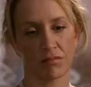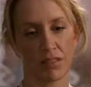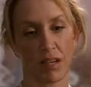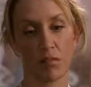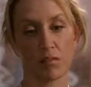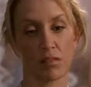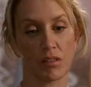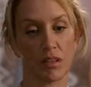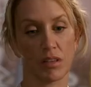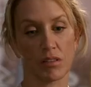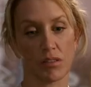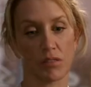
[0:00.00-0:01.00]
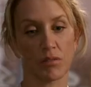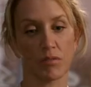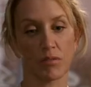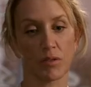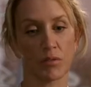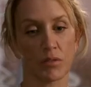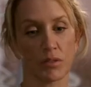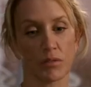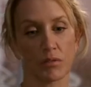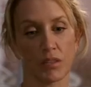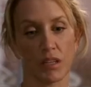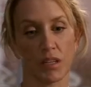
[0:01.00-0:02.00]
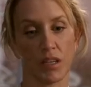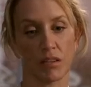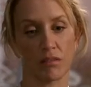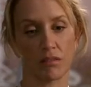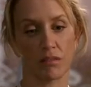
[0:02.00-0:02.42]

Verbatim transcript: I was looking so forward to a night out.